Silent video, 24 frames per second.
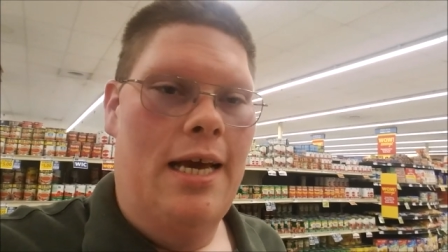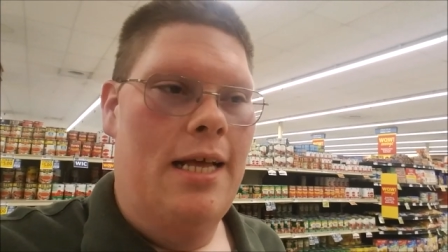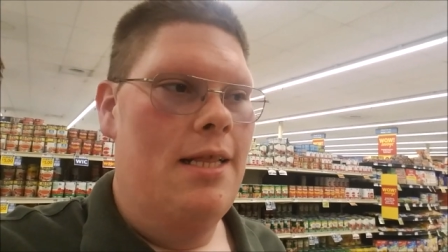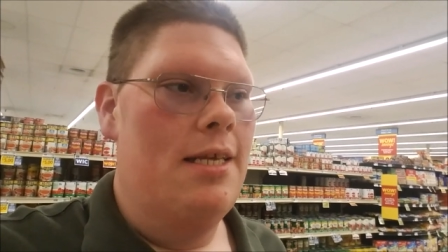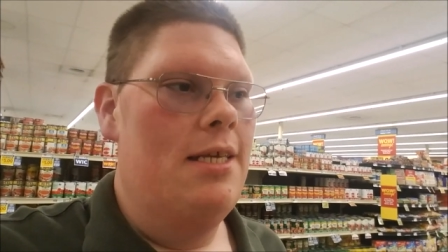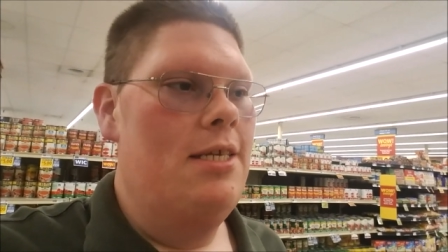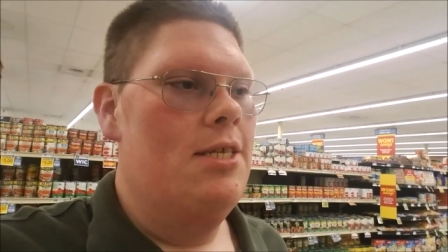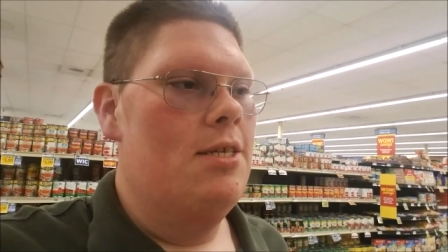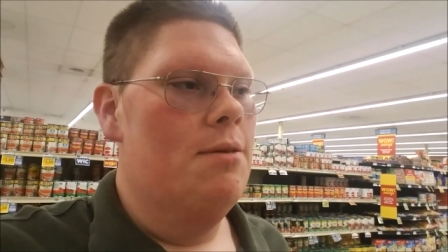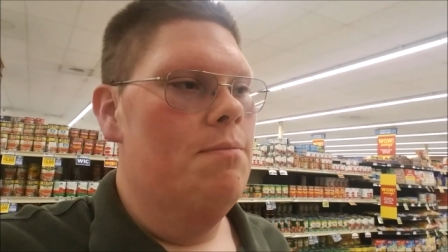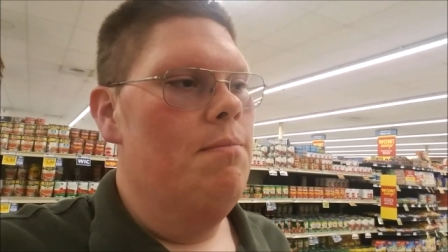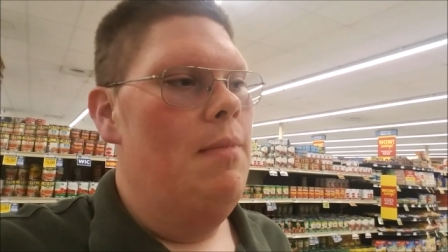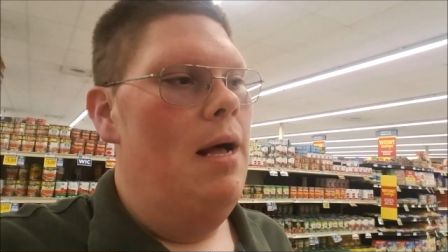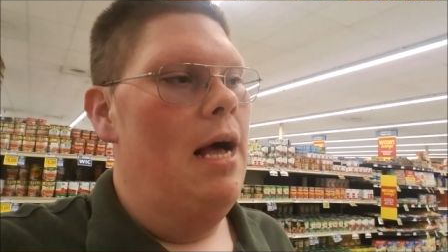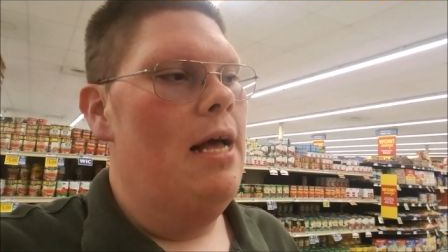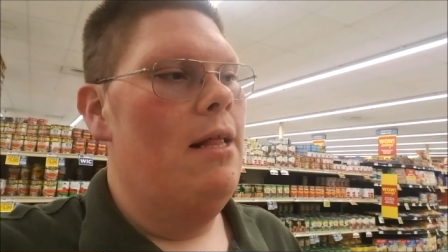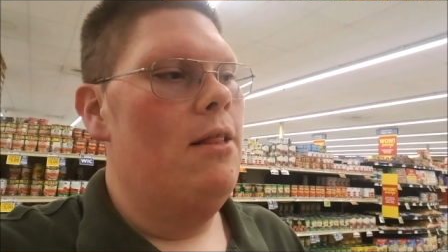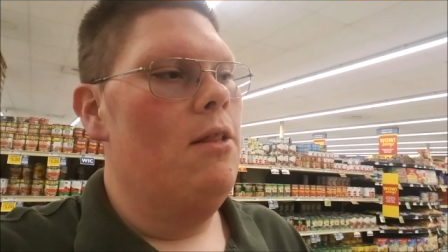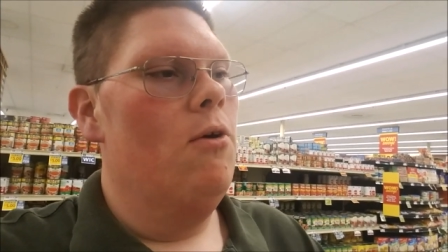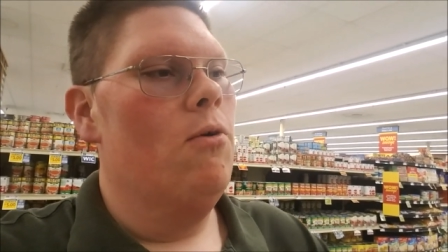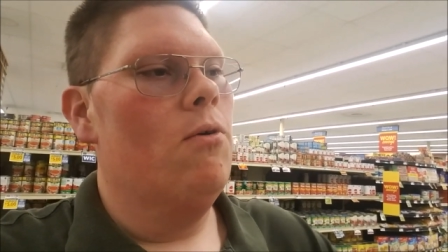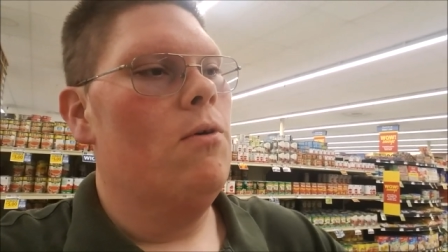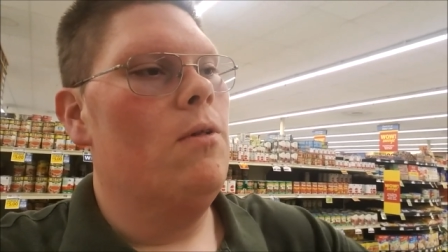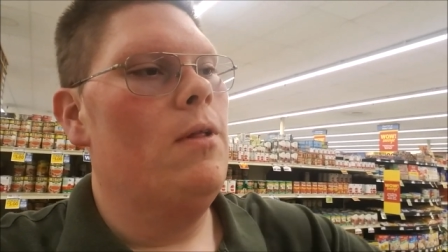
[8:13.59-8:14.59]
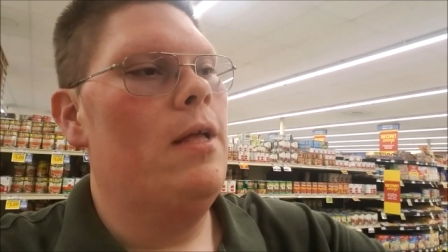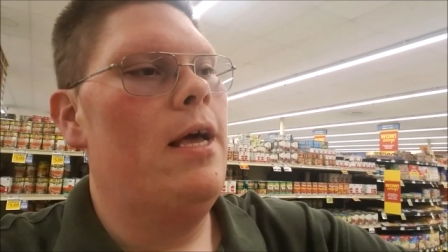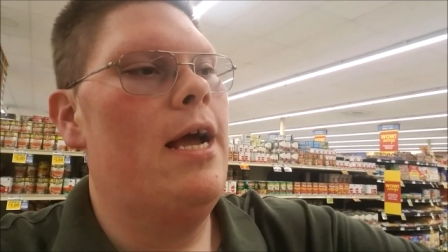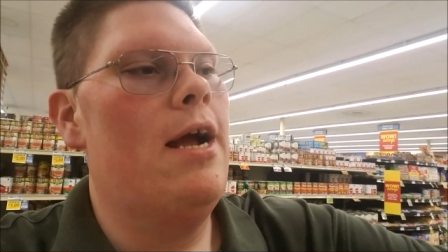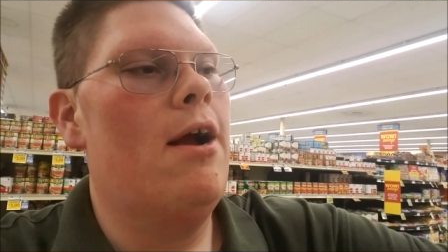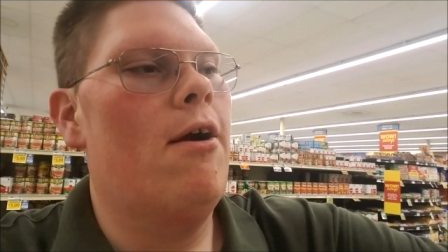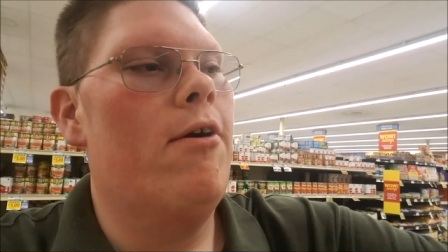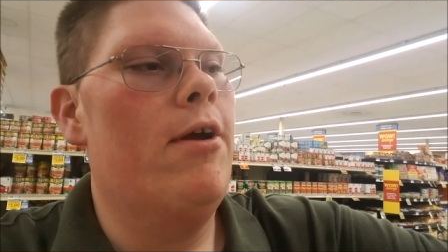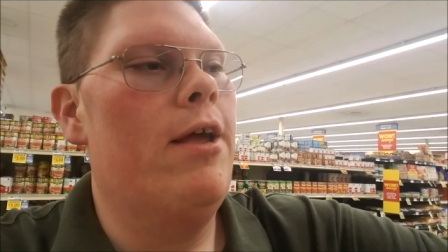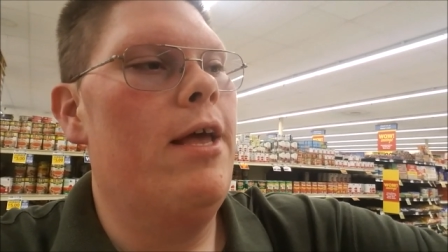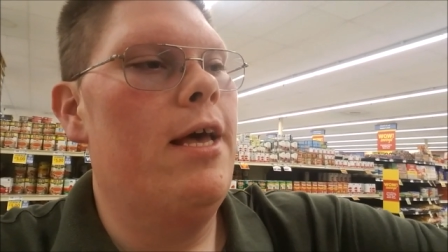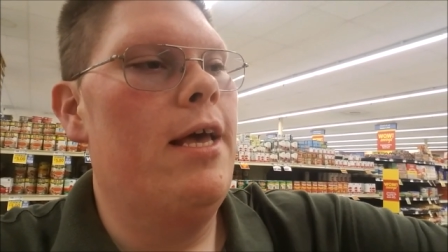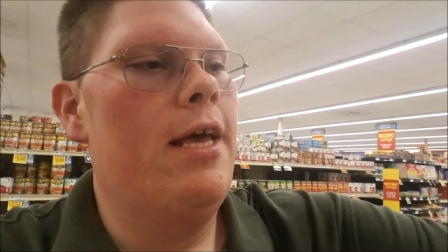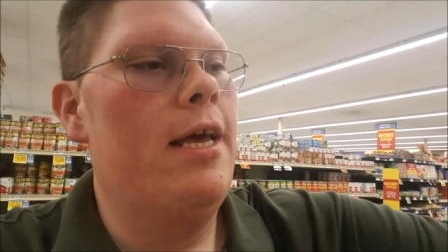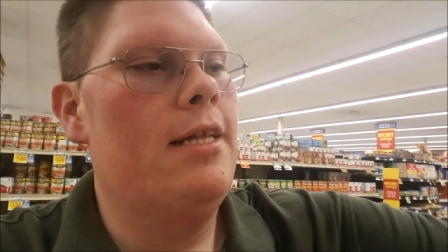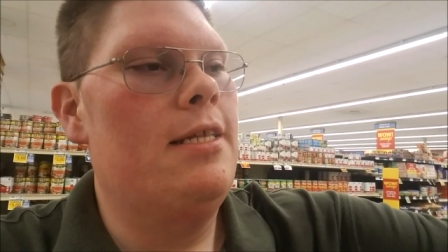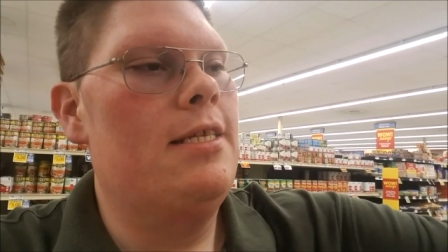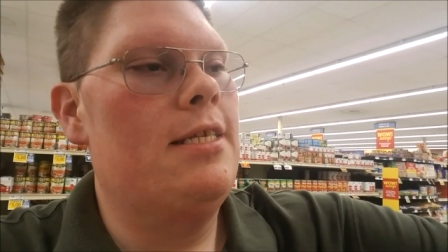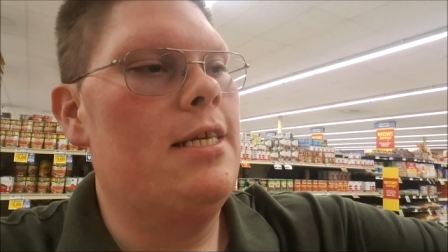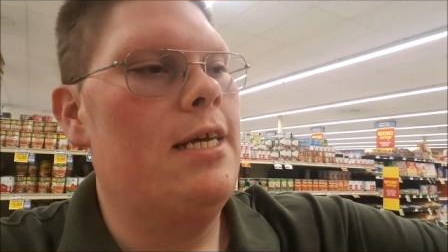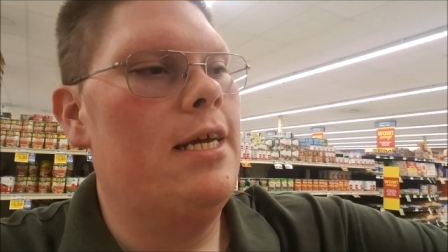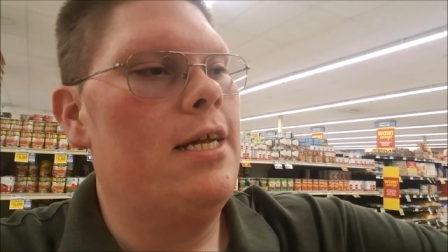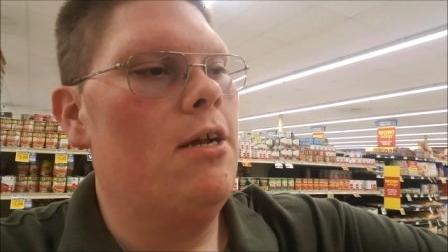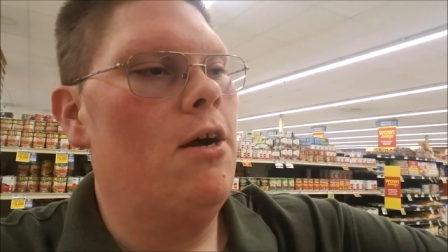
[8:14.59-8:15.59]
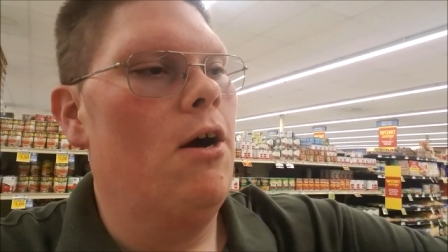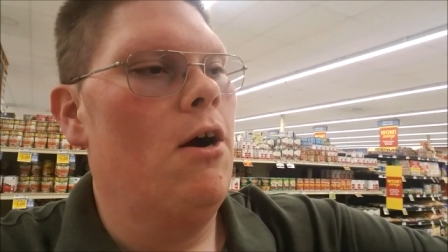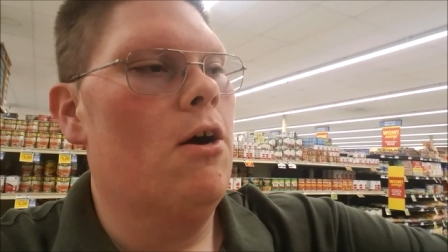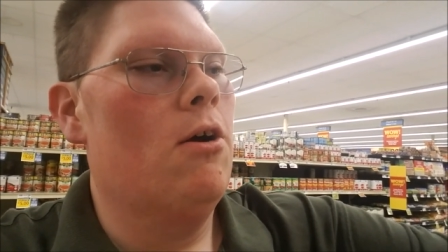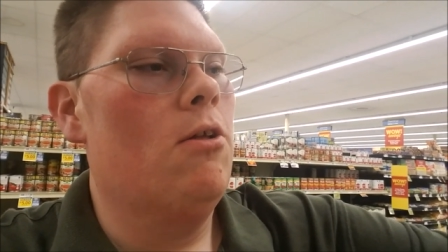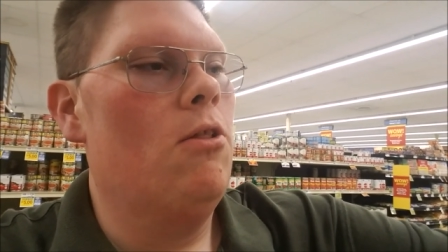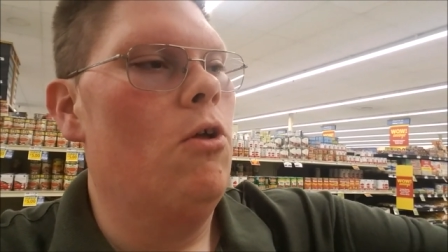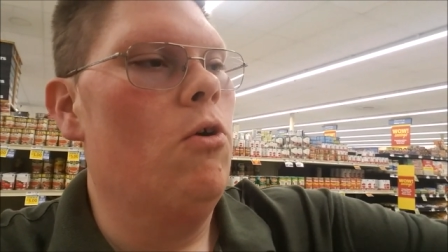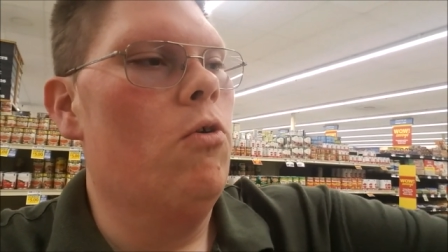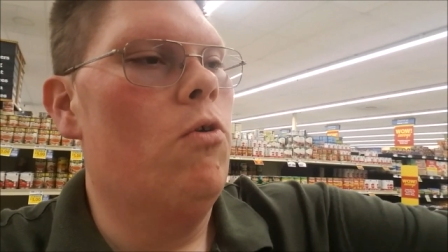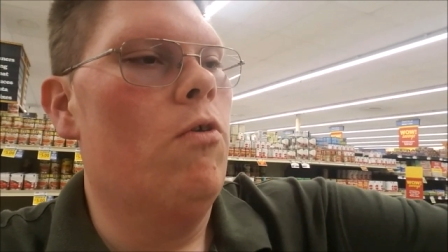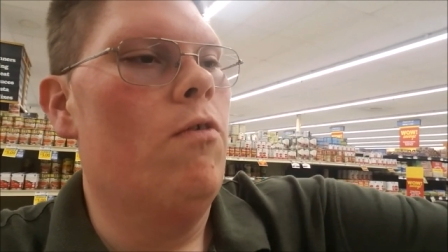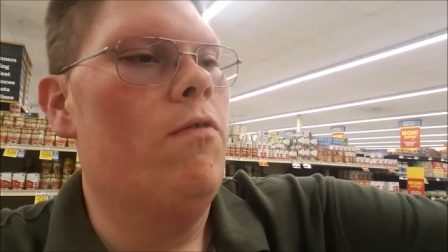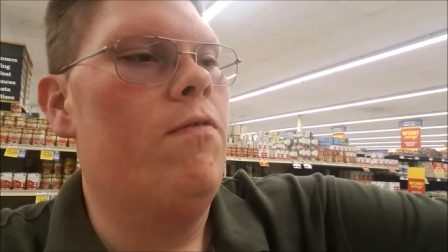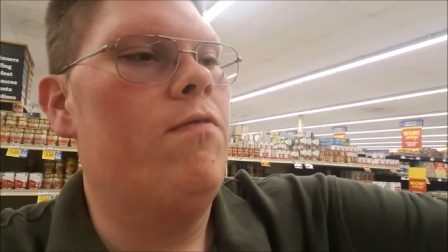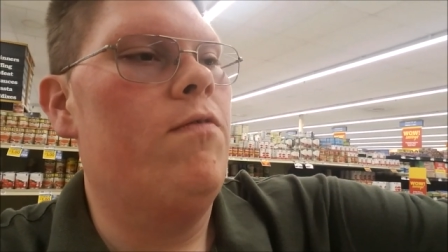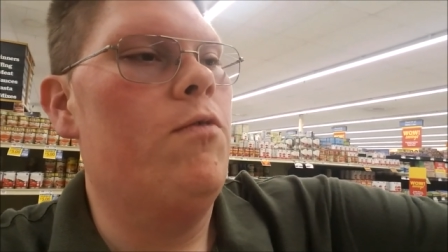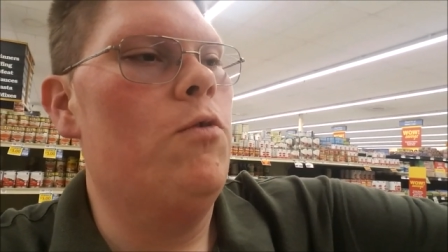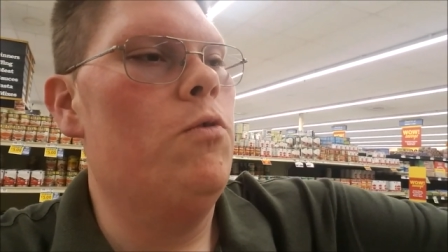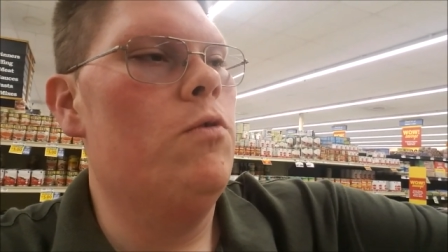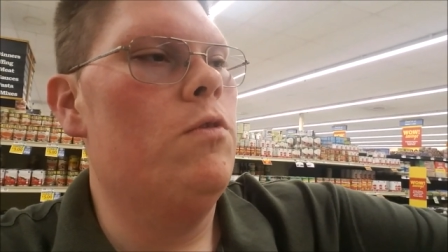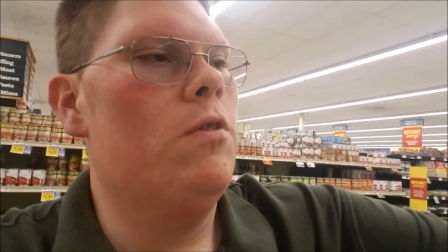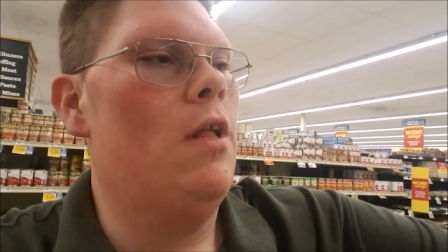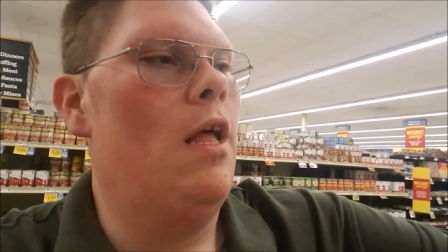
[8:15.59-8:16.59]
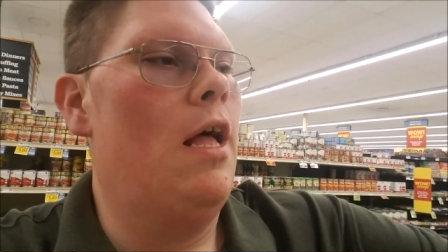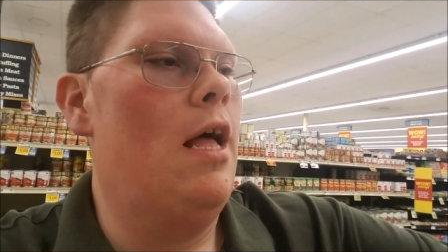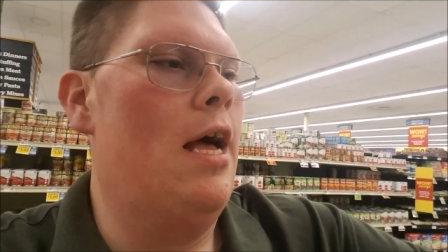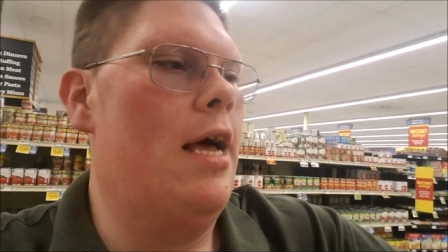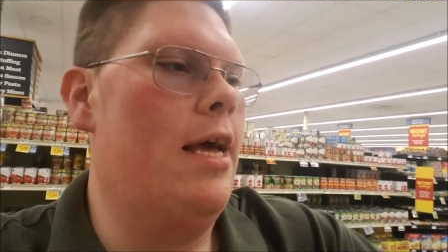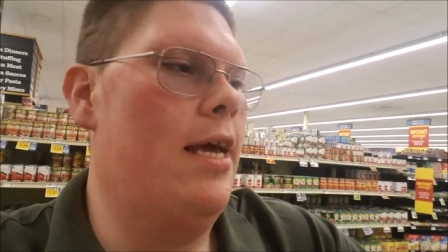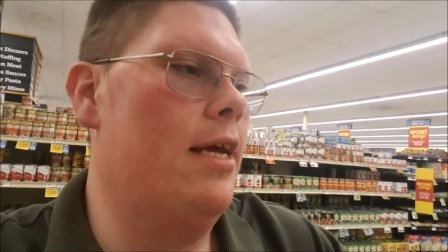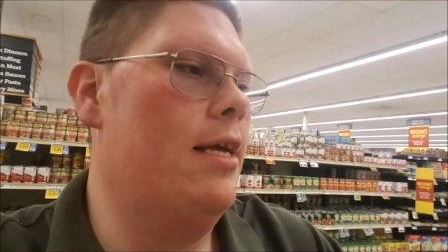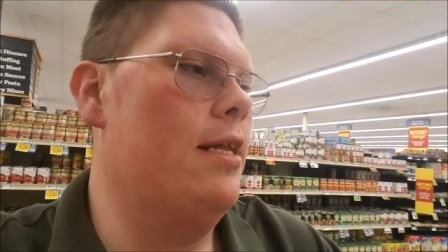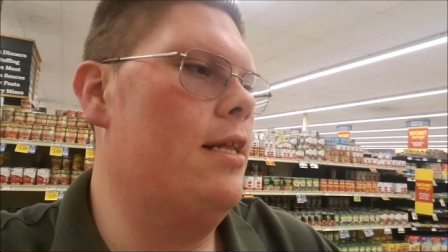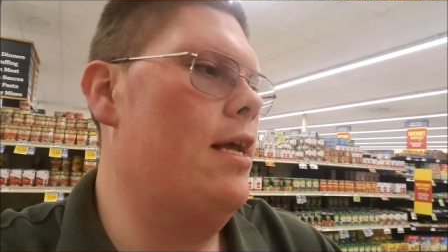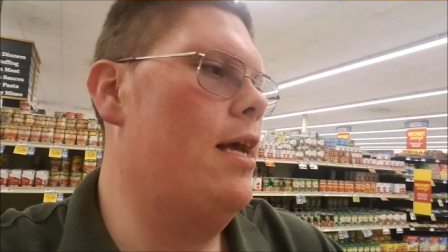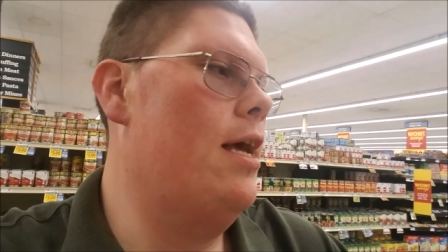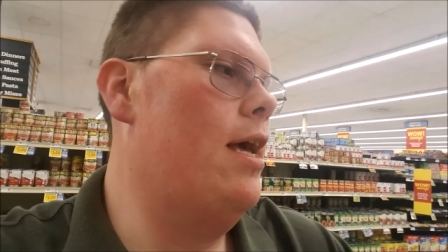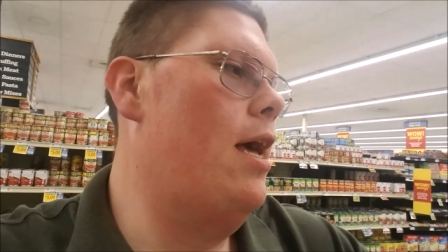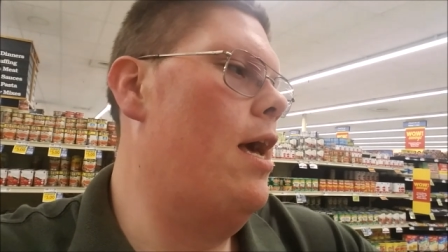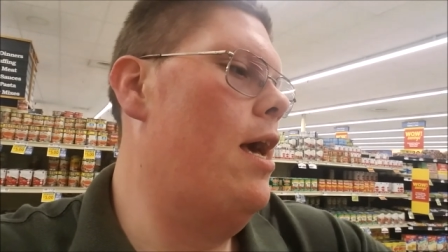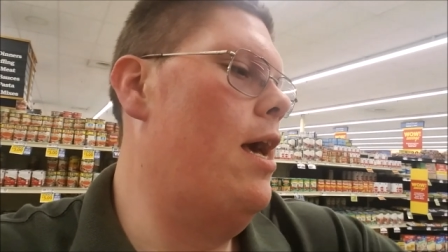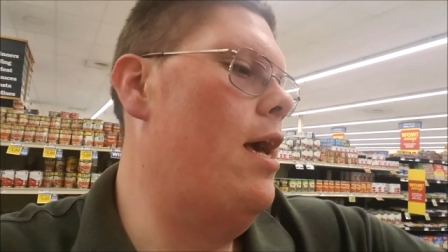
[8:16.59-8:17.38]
At least in my local area, it's at our local food lion,